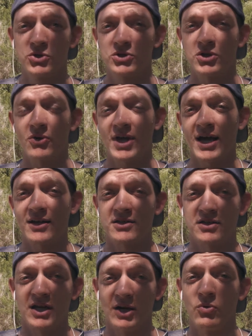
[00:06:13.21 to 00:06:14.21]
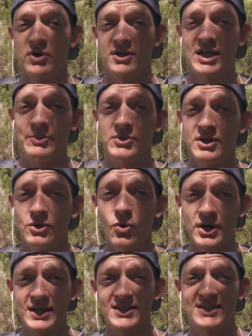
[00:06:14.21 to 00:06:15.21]
so that it would keep the
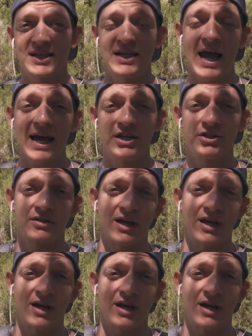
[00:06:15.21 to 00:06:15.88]
audience engaged